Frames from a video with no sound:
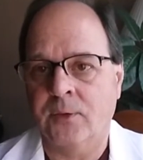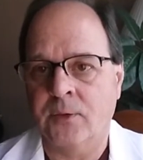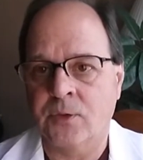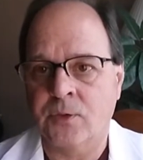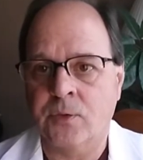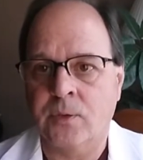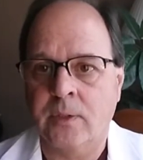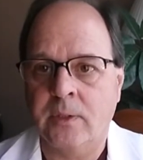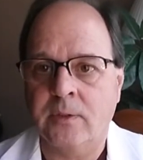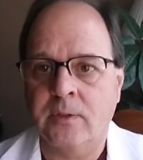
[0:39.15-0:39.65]
to
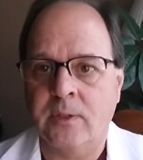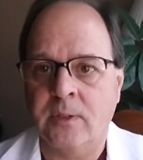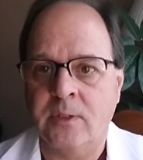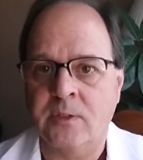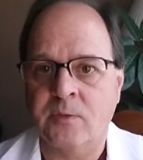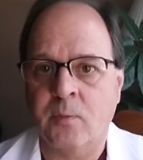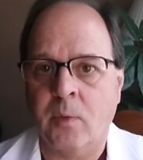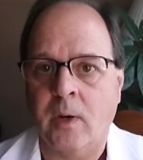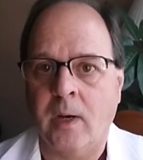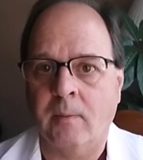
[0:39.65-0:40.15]
treat
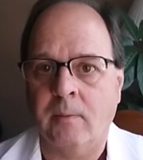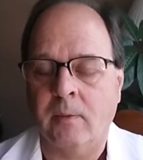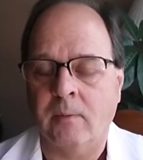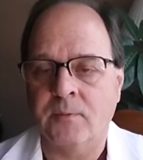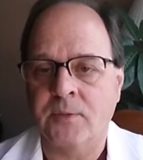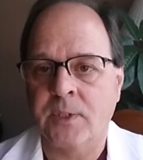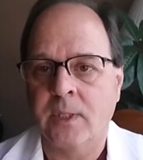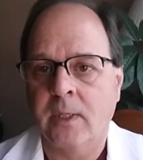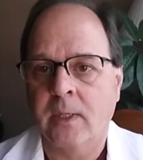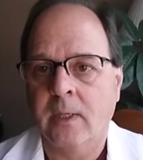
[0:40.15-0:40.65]
these
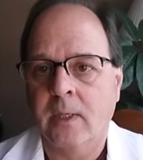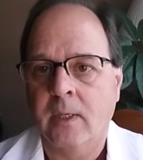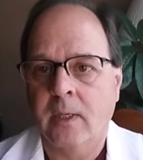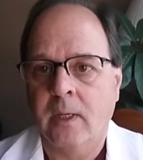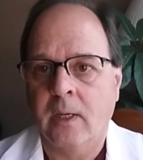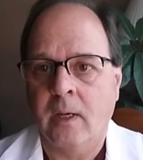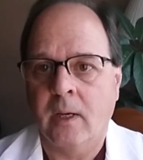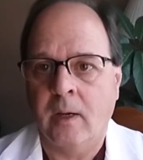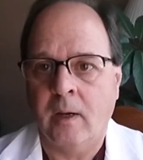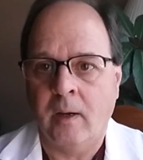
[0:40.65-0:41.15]
problems.
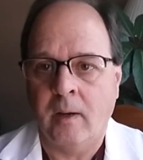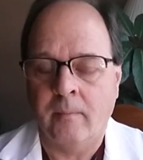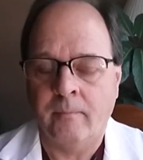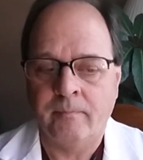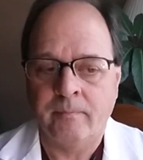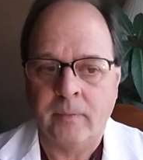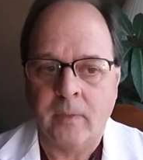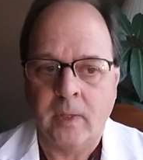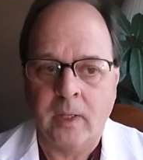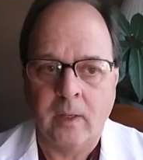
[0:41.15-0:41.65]

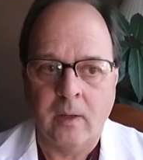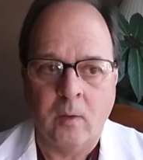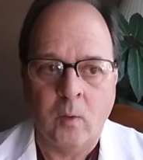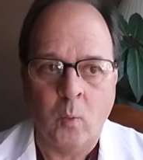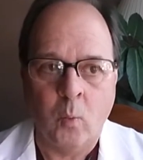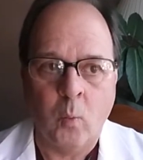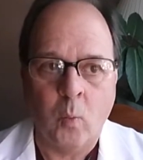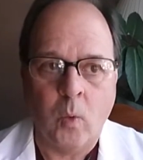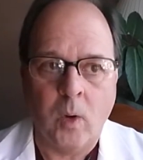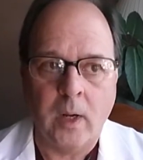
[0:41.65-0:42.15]

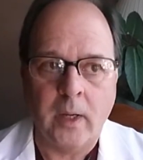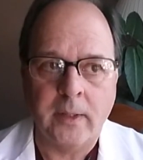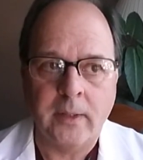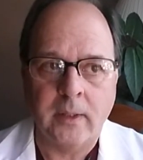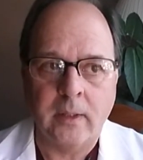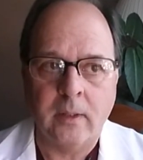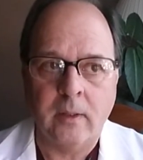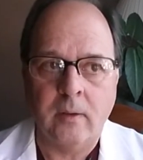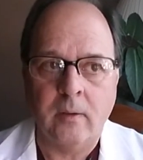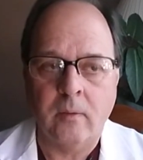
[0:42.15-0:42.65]
One,